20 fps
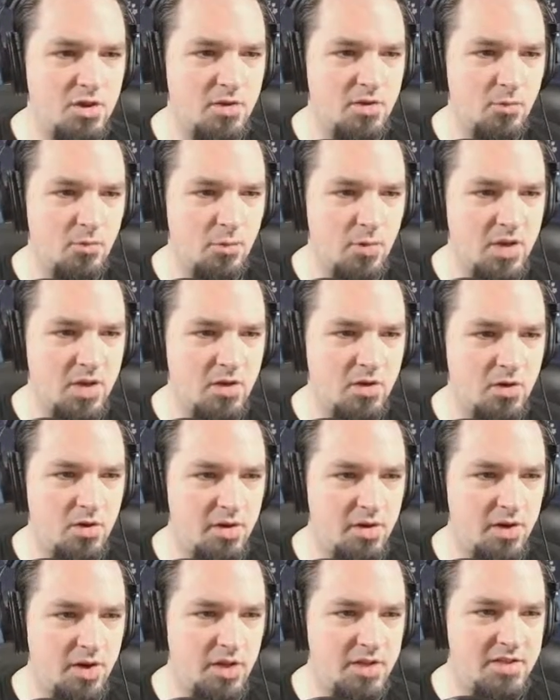that we
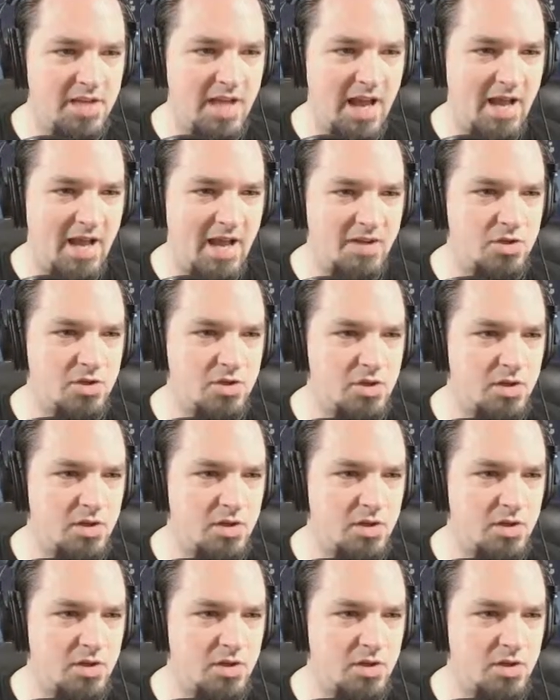could attach